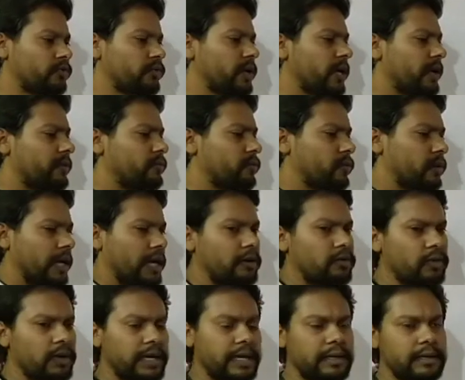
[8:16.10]
we have to
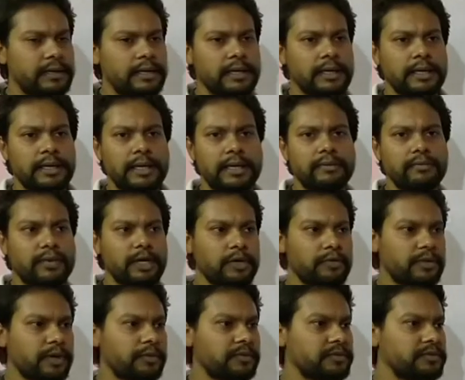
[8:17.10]
calculate in word
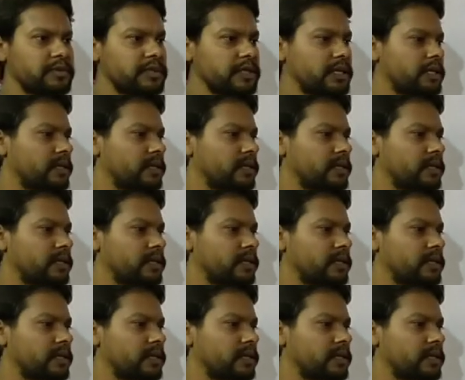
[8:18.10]
problems.